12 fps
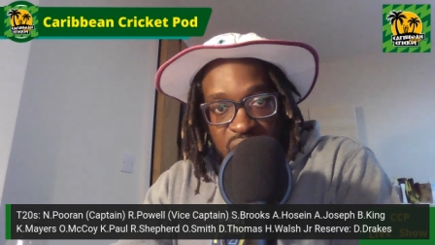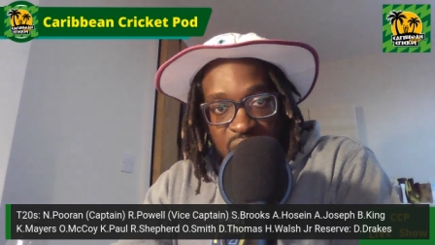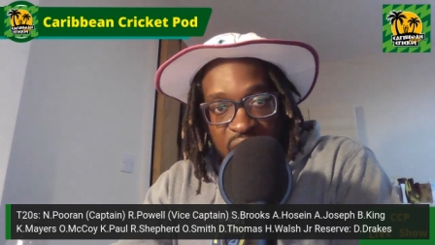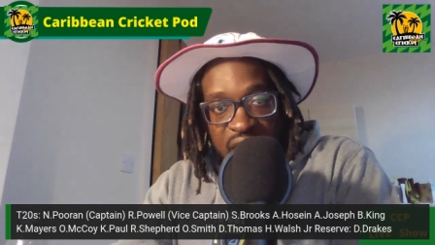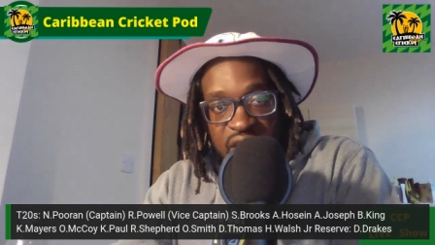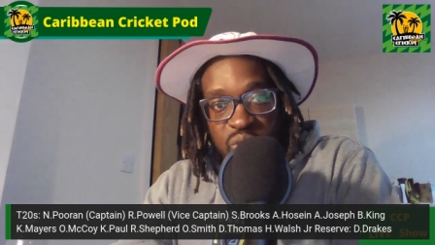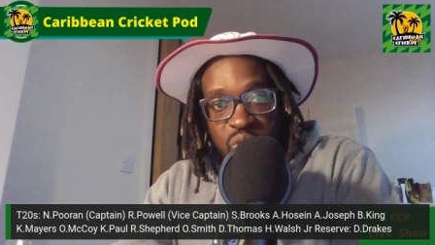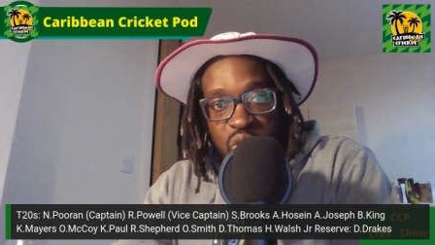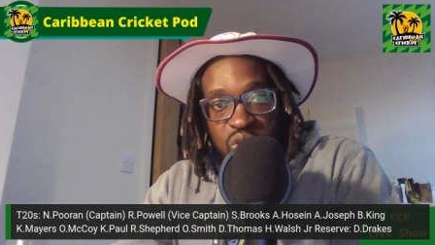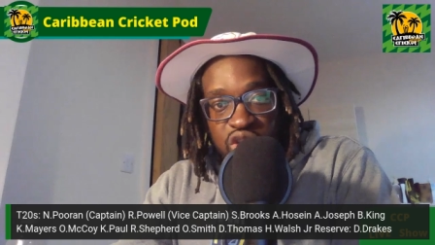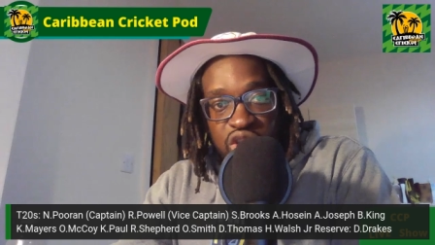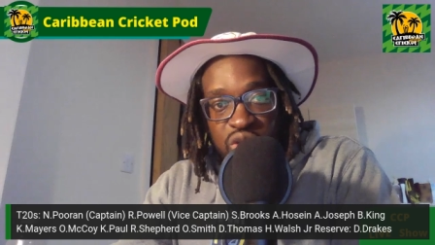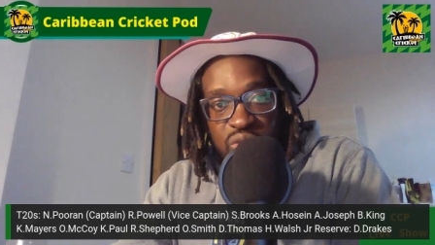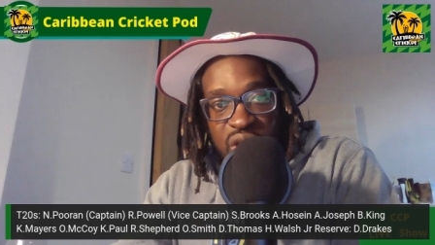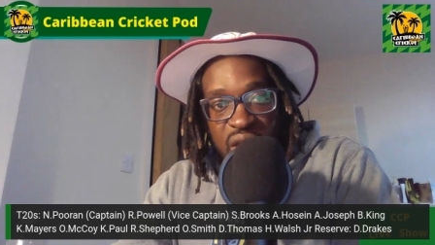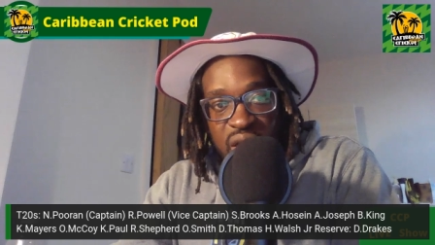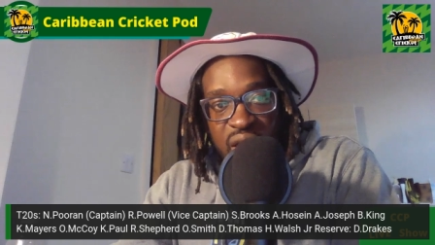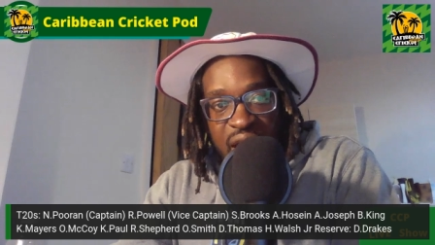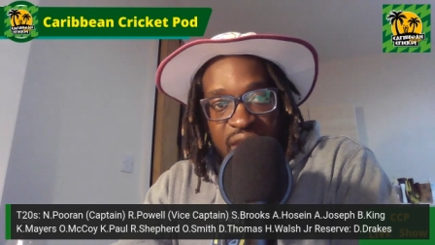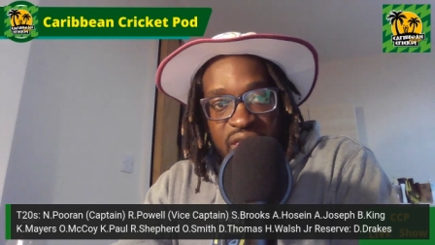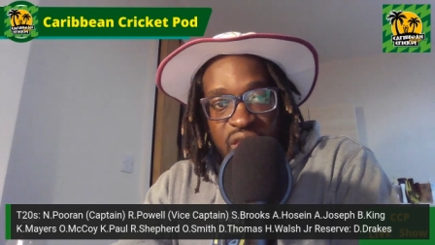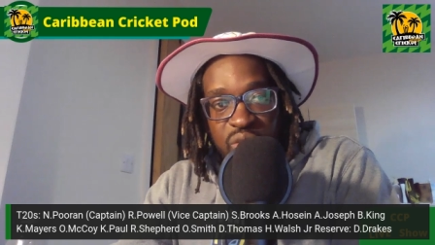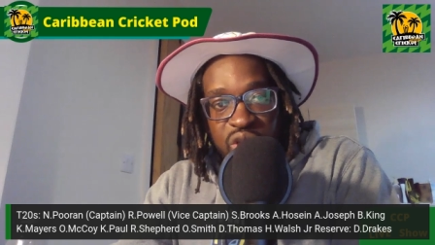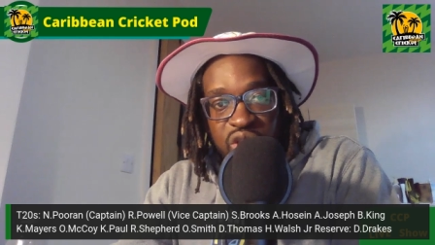Hayden Walsh Jr., and
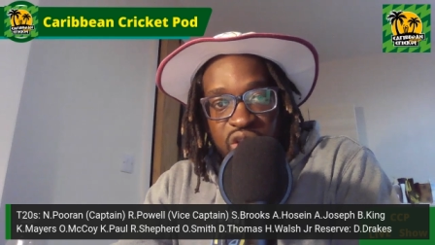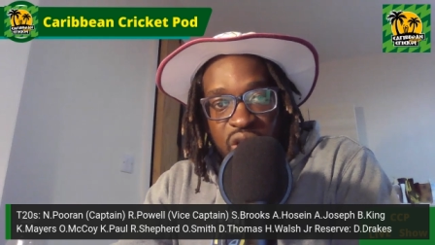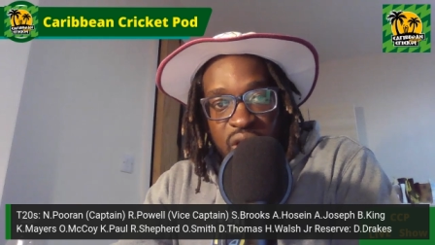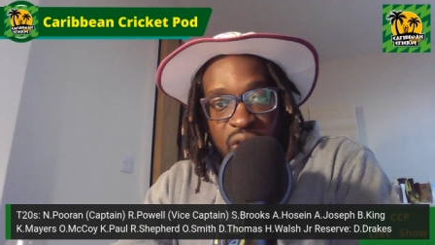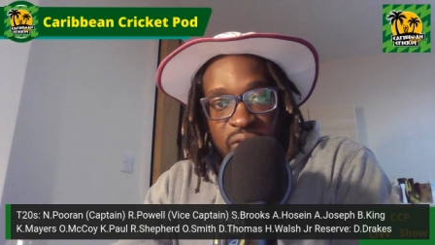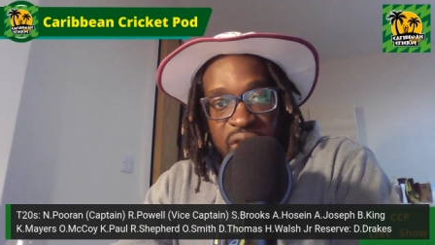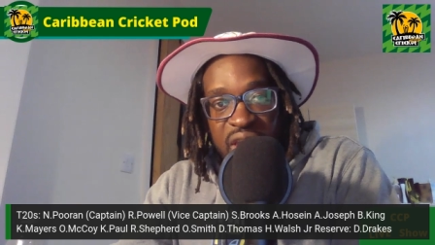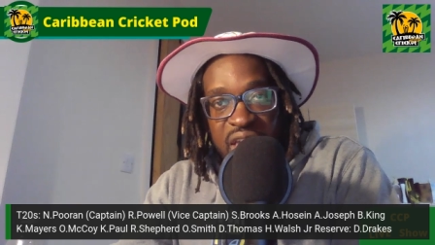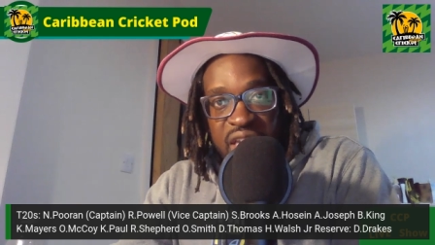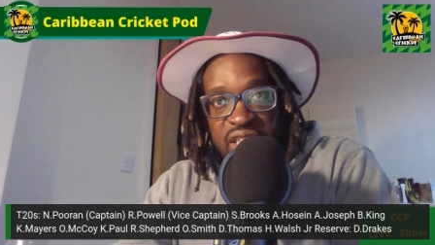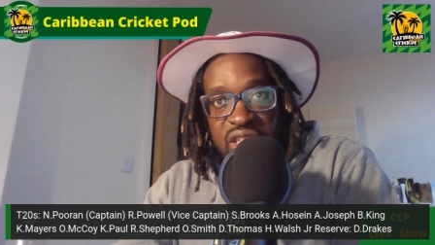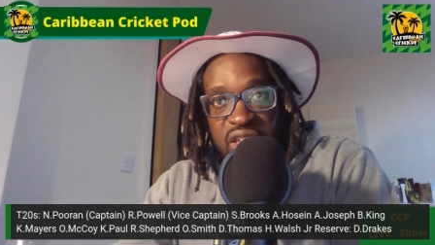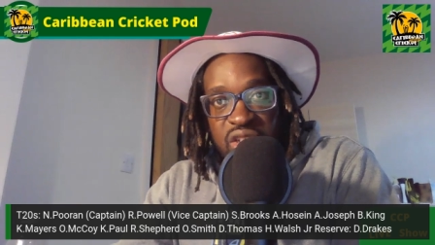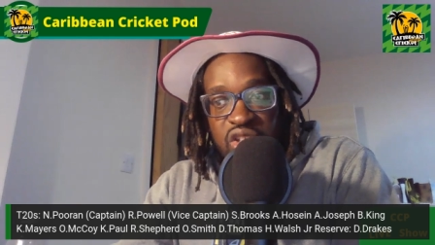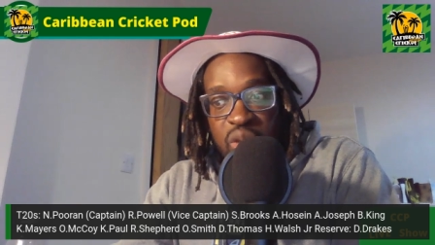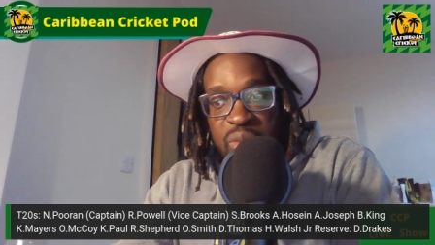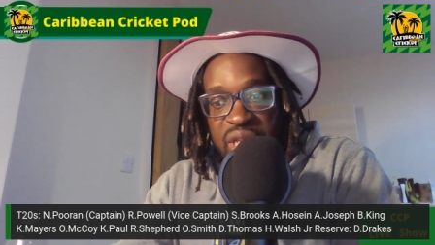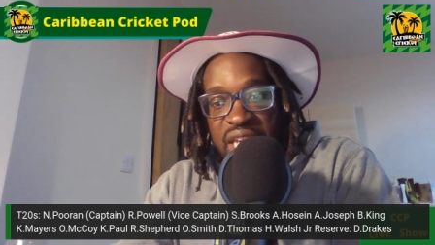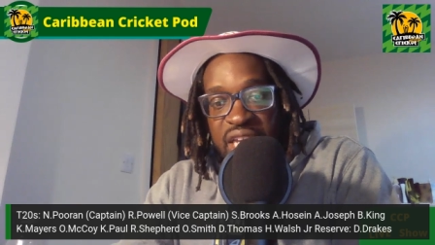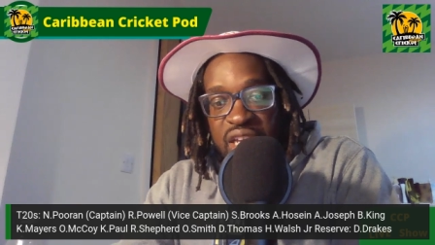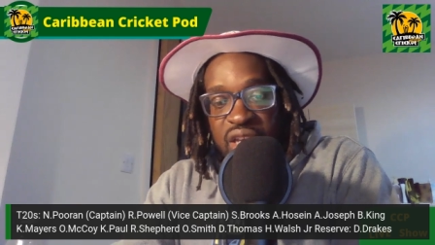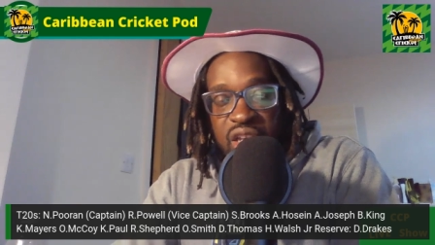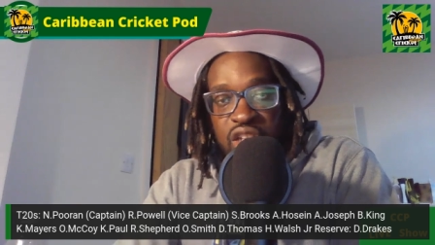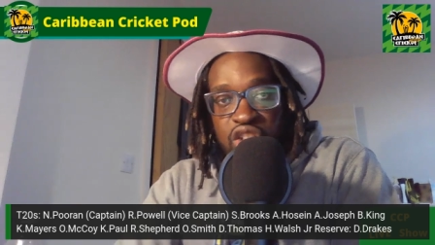the reserve is Dominic
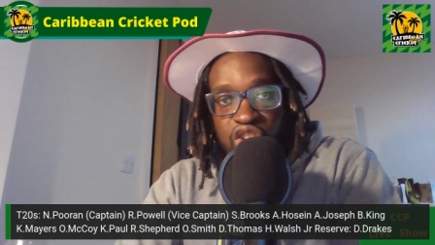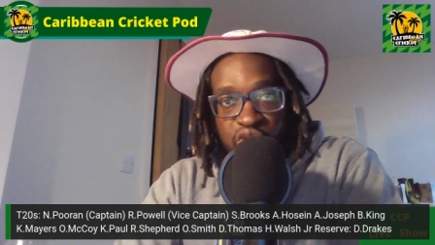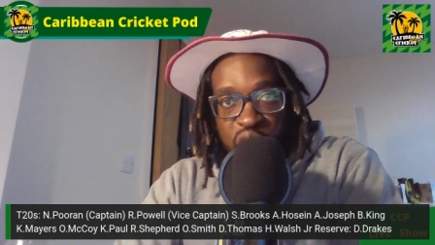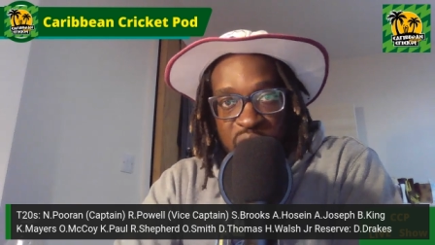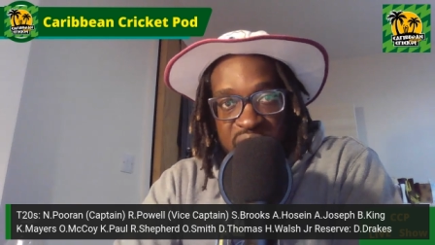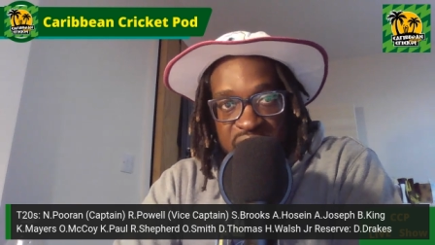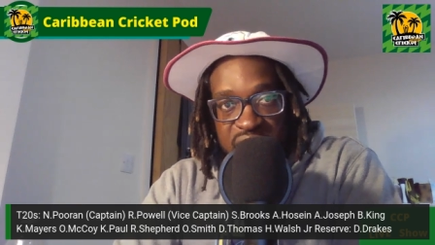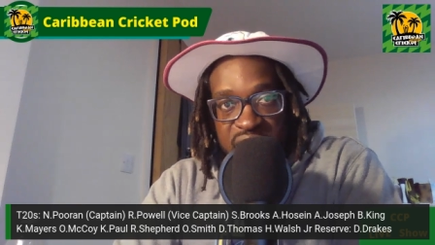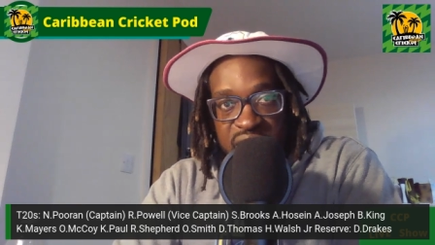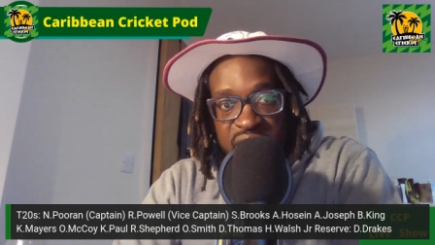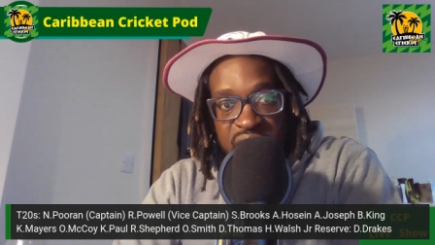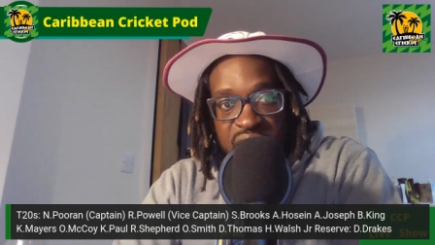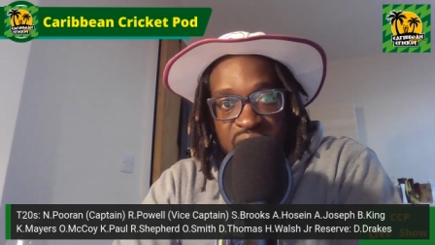Drakes.